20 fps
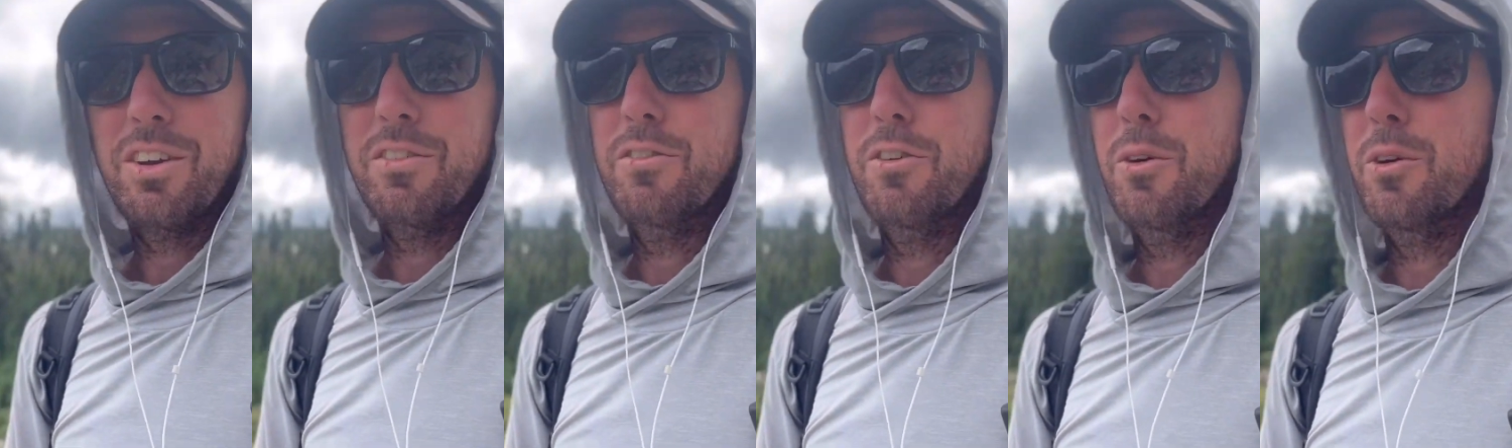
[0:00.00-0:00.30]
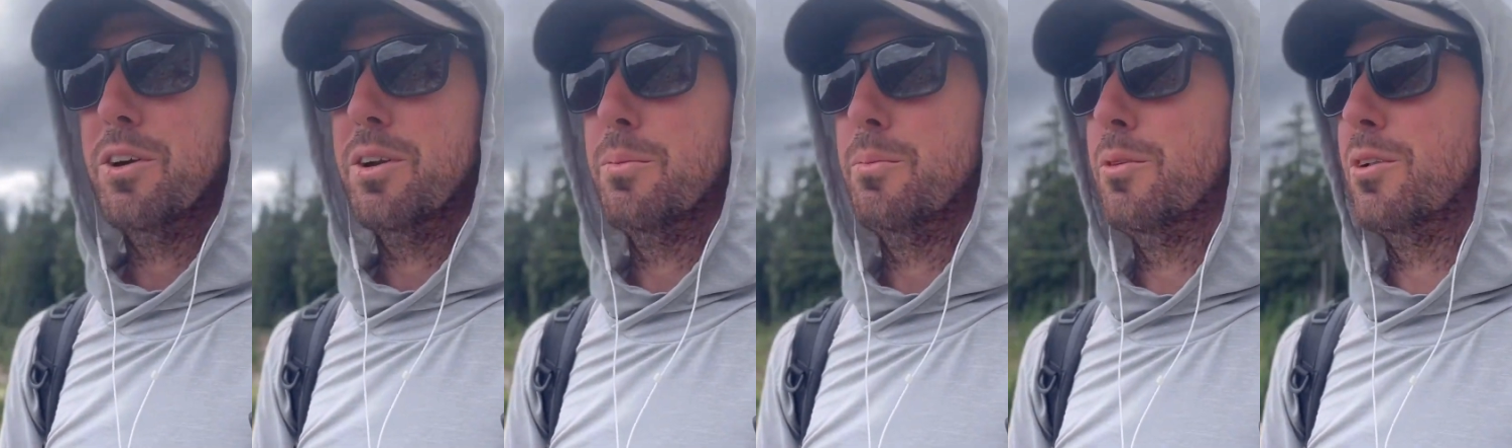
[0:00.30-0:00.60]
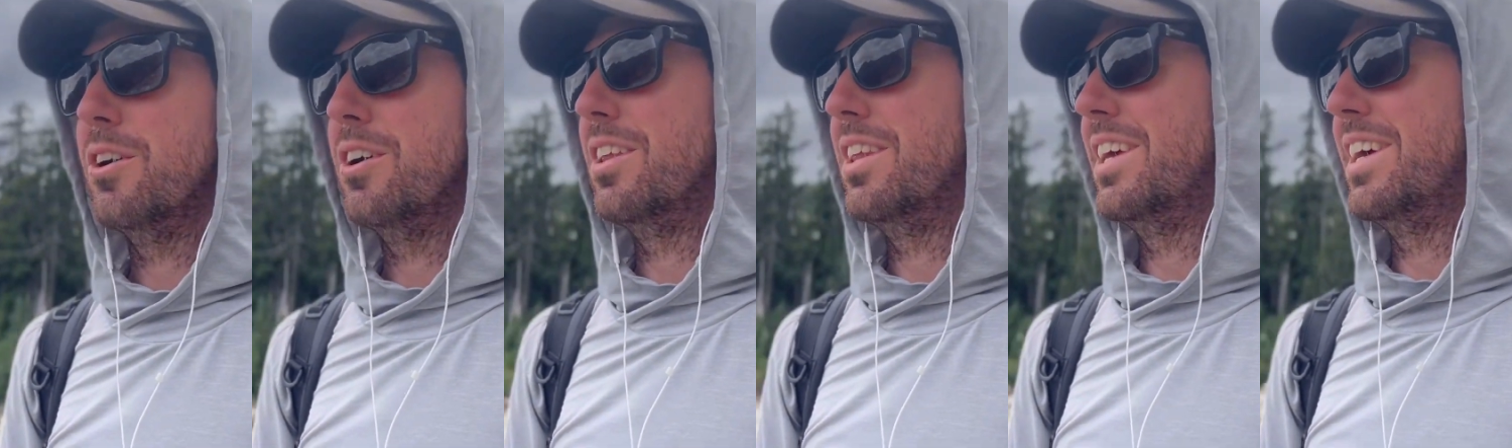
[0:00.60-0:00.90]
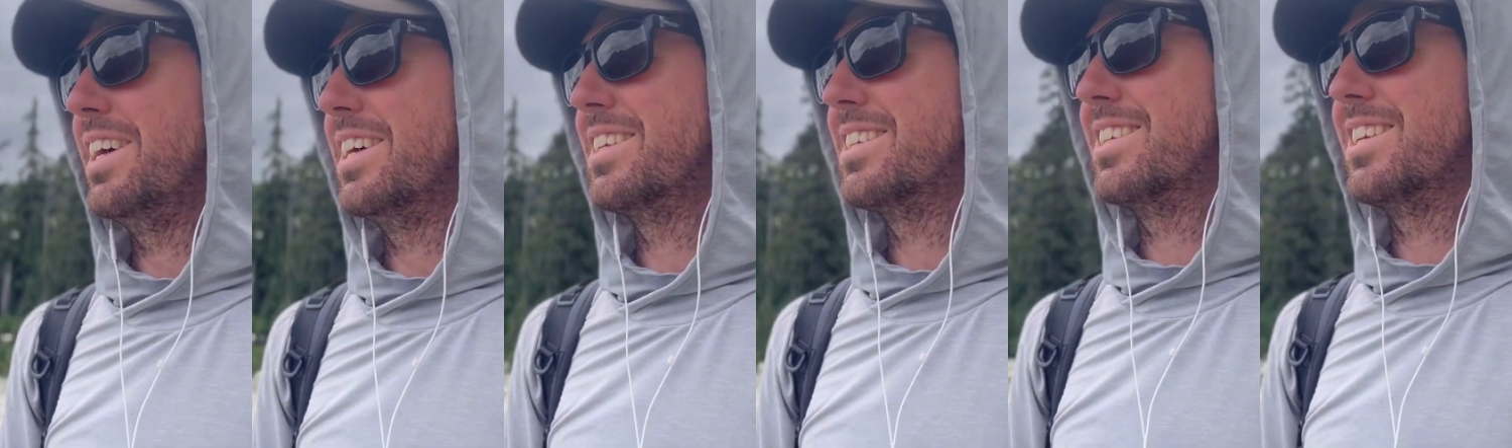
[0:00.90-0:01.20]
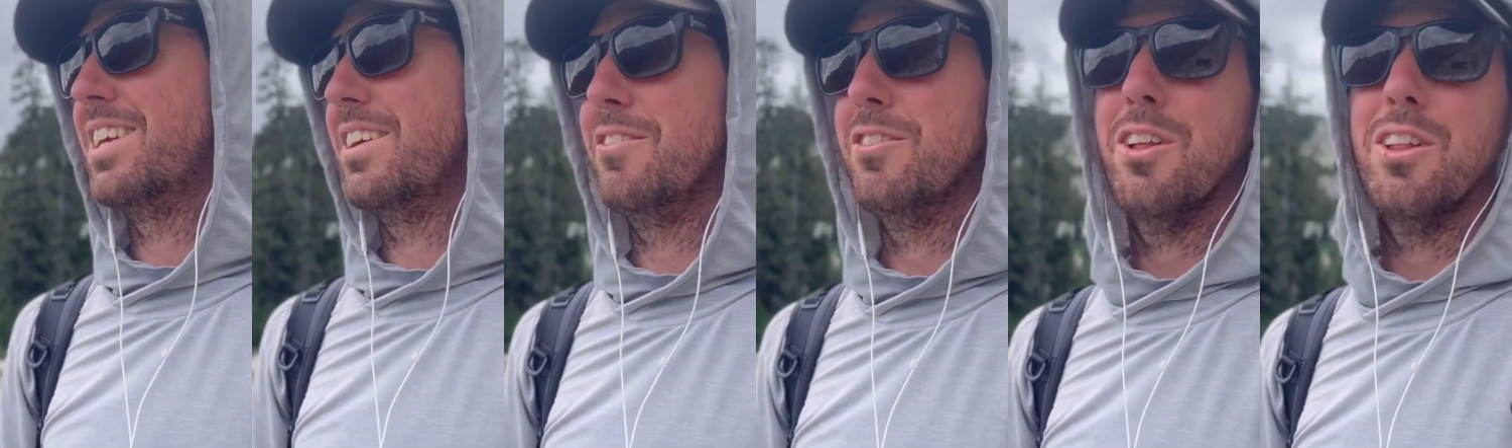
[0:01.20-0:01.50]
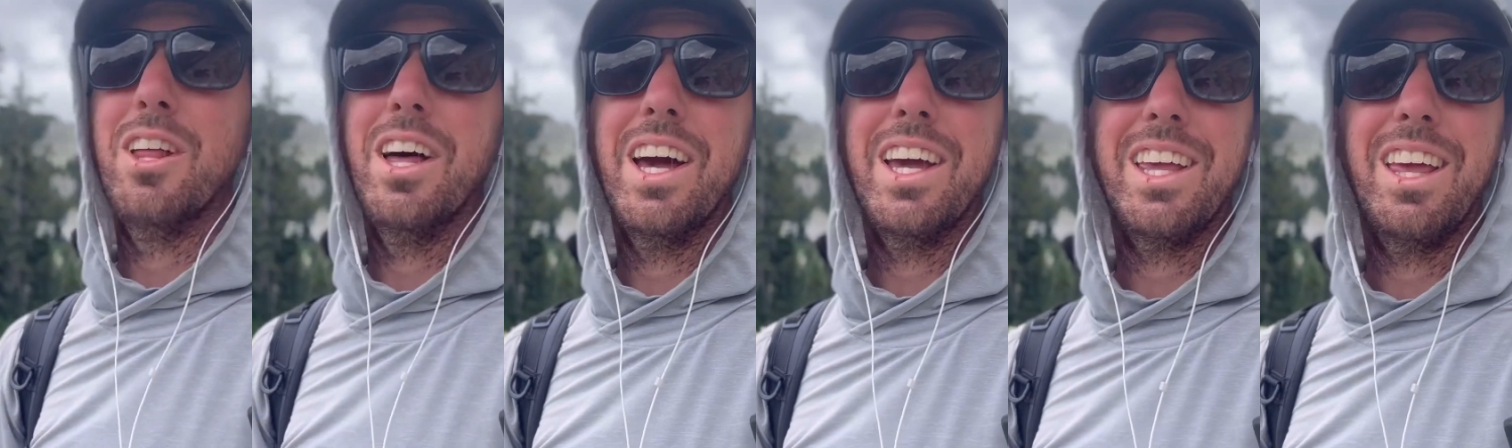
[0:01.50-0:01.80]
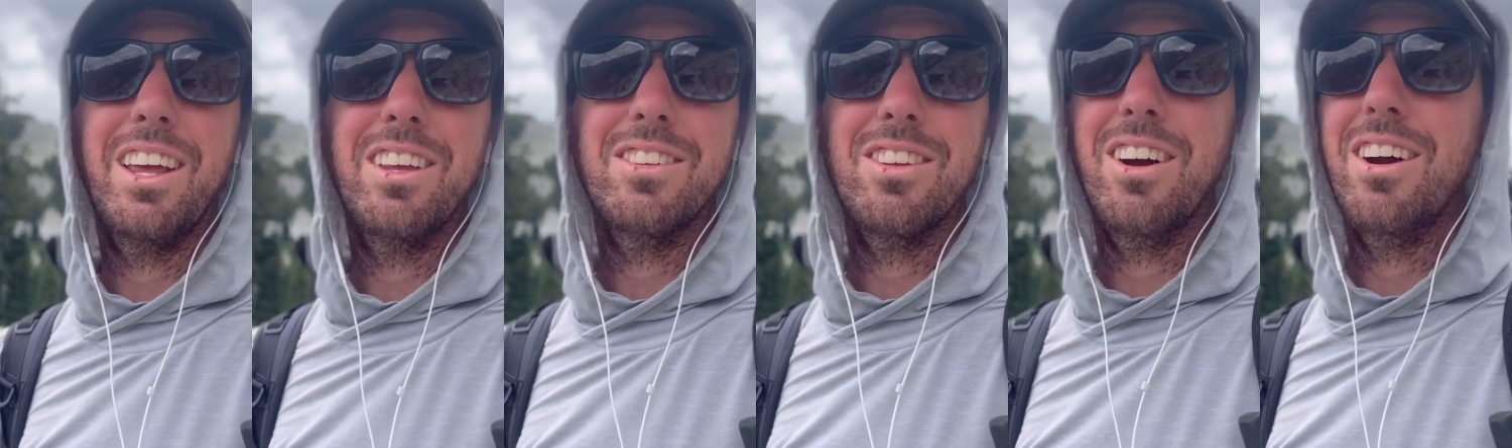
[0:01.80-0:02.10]
forward to more of this. Even though the
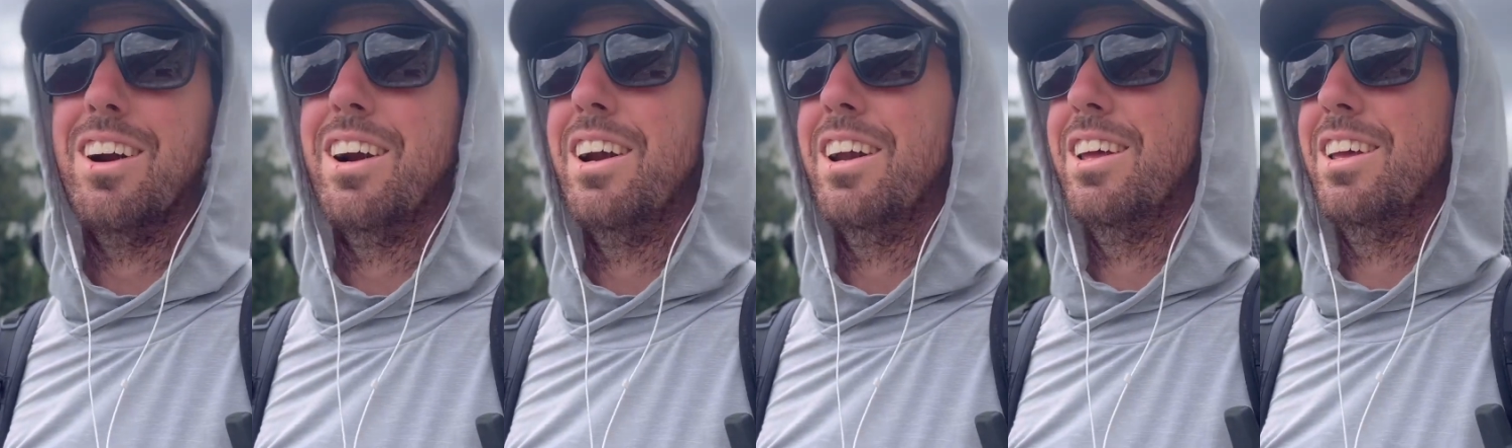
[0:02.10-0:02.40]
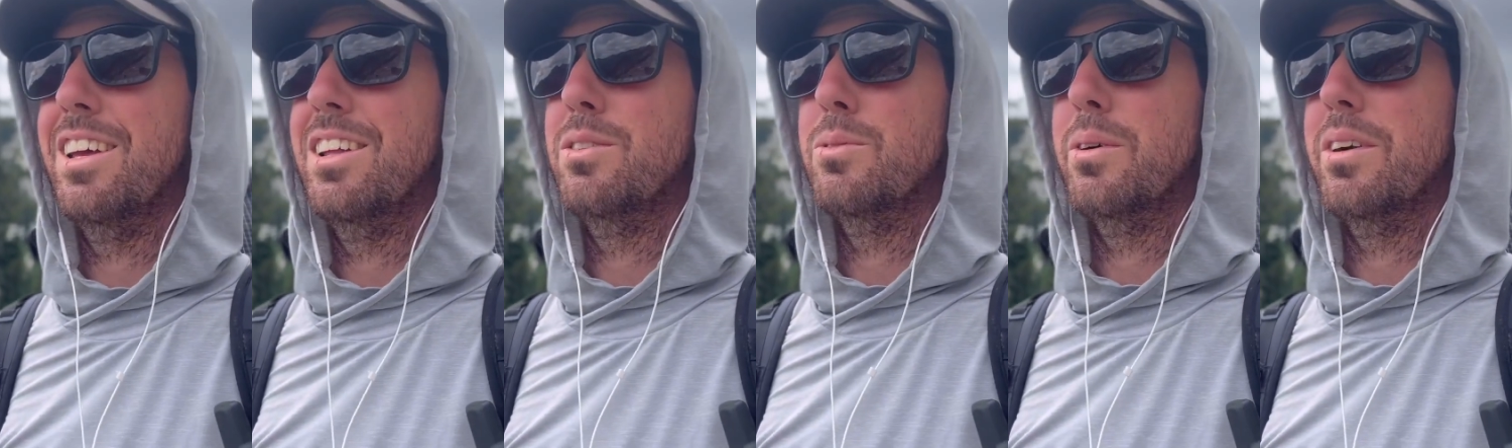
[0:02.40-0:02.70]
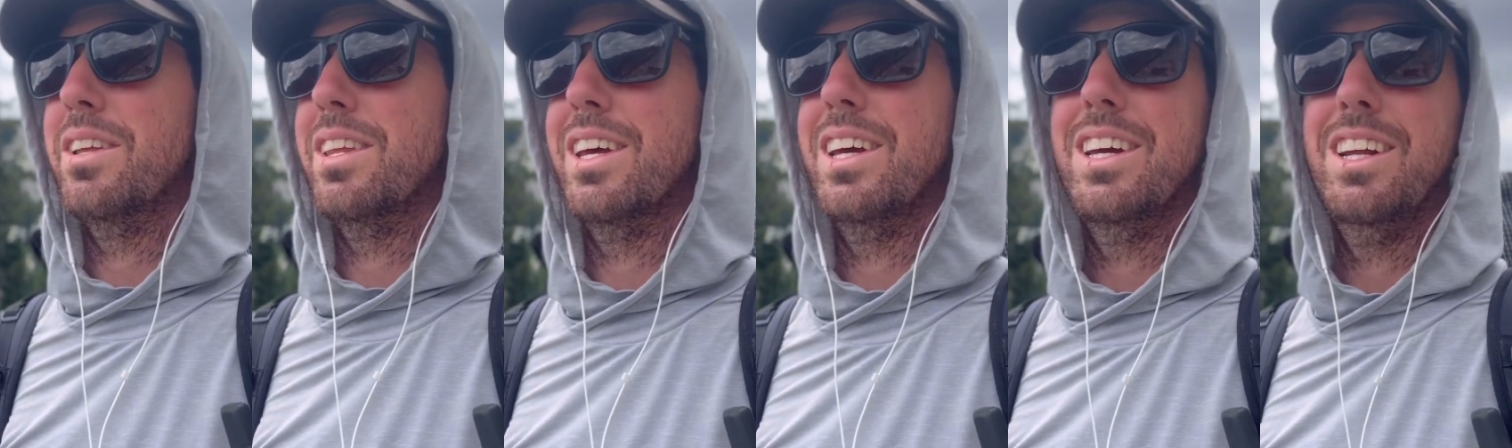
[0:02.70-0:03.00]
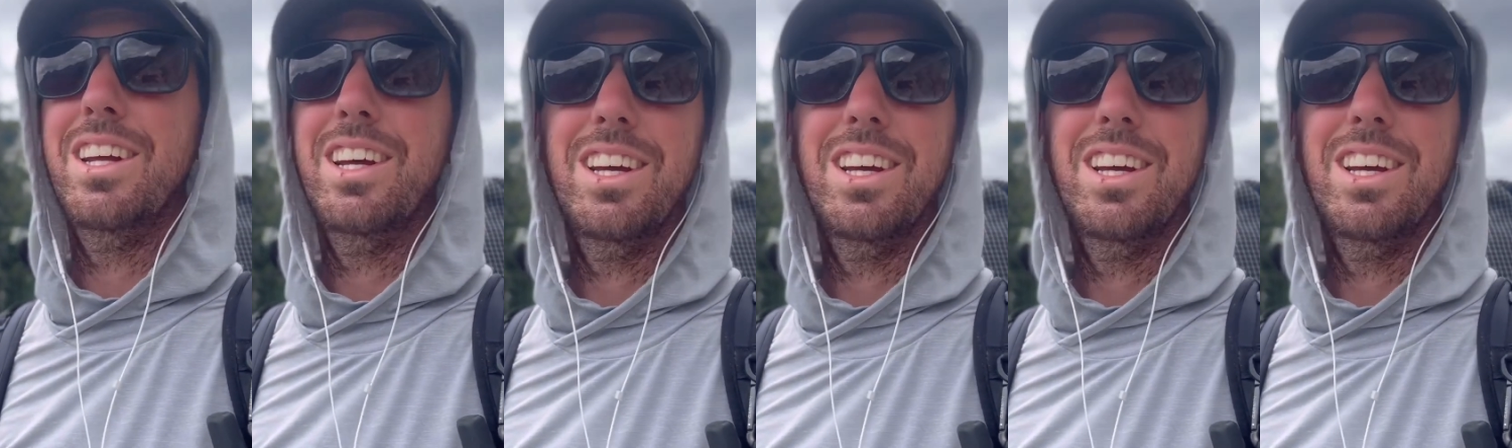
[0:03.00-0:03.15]
hiking's hard, it's worth it.